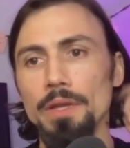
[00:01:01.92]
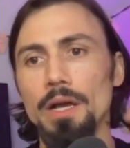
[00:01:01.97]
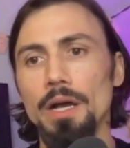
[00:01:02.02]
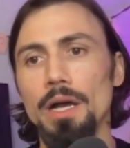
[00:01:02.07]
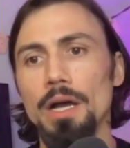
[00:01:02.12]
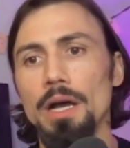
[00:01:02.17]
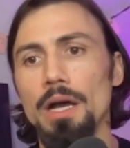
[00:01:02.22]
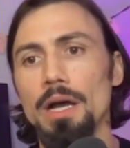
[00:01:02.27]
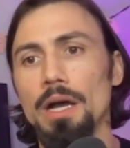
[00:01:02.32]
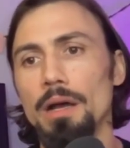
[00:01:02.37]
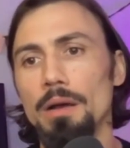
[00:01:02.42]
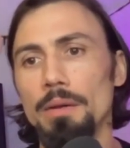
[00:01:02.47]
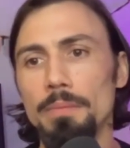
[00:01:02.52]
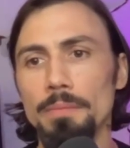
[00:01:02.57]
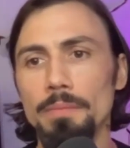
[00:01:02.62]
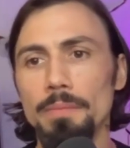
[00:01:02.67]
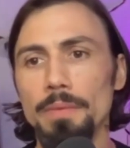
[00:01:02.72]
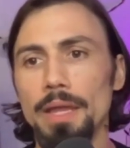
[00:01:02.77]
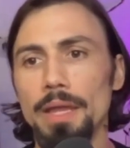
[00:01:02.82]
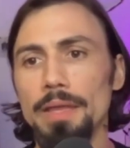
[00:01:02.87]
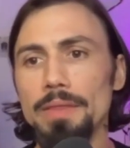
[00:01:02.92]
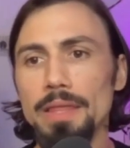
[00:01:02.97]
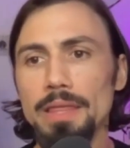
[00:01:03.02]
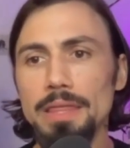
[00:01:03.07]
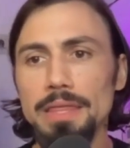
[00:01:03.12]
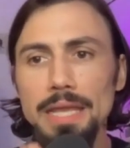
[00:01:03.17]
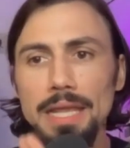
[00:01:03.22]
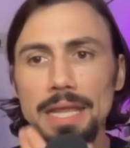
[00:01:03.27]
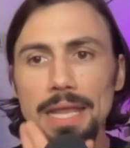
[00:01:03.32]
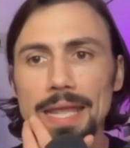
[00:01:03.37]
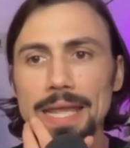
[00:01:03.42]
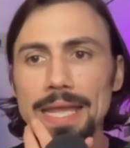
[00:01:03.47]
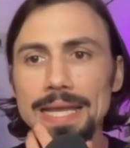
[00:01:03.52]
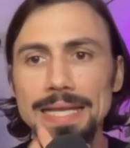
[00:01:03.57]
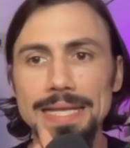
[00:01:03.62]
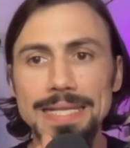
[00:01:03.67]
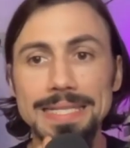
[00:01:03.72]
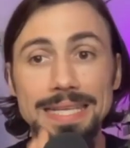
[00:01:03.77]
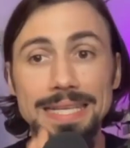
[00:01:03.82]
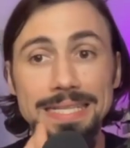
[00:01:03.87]
Um, and the thing
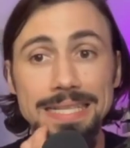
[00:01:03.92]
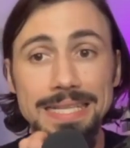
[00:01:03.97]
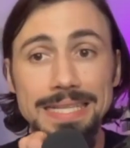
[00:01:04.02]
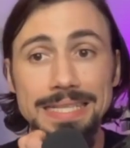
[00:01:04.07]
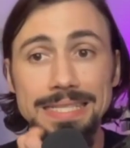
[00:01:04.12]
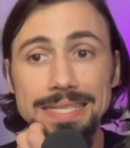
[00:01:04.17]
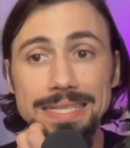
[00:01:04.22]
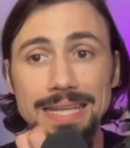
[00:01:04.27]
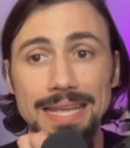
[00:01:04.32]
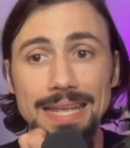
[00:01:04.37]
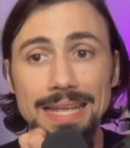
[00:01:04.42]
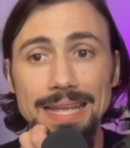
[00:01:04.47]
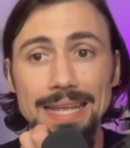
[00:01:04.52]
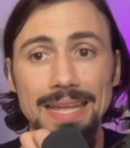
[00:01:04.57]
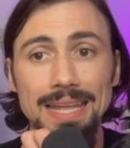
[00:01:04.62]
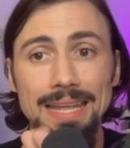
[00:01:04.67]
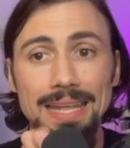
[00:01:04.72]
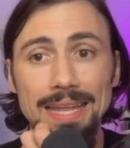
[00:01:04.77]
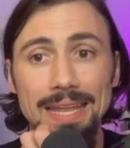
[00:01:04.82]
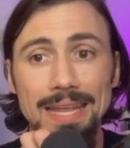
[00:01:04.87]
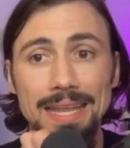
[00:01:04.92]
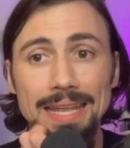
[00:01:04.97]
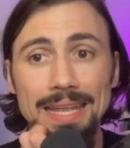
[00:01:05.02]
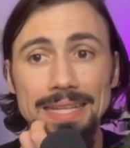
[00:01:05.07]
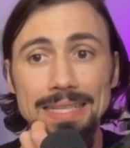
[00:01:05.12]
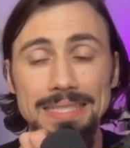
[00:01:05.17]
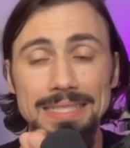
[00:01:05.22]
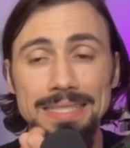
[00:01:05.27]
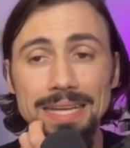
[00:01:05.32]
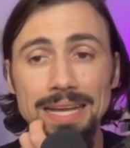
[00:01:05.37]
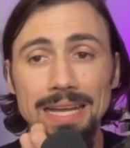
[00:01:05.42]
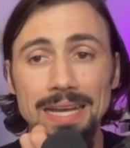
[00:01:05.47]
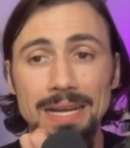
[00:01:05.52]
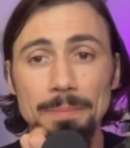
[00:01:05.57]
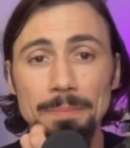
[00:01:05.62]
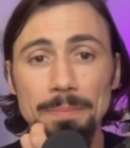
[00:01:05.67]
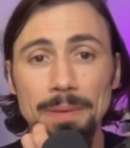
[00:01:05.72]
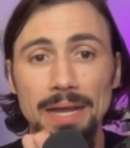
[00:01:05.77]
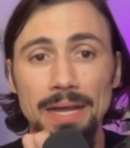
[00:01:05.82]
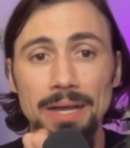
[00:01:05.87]
is, is it's, It's not a
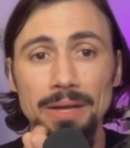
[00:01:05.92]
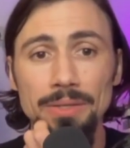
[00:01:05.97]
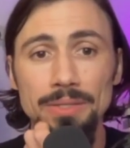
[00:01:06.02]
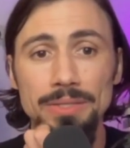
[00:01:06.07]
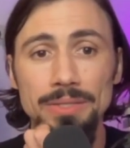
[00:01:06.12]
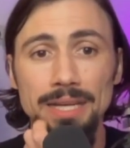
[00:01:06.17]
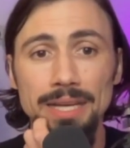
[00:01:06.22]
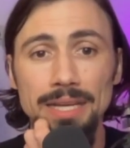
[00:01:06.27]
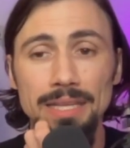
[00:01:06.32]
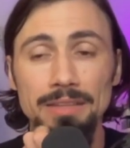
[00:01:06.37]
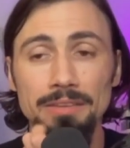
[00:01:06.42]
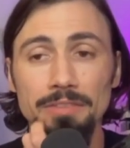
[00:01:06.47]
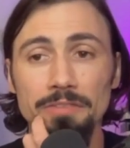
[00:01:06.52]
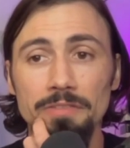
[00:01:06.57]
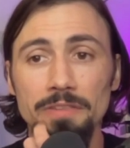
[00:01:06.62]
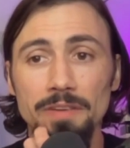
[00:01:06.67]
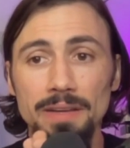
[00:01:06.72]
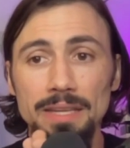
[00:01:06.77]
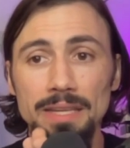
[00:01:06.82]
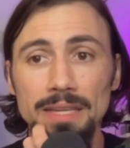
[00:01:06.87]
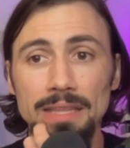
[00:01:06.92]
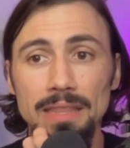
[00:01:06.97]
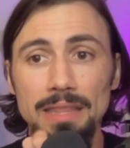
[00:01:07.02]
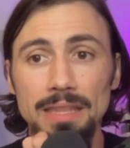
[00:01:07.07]
biocide. The funny.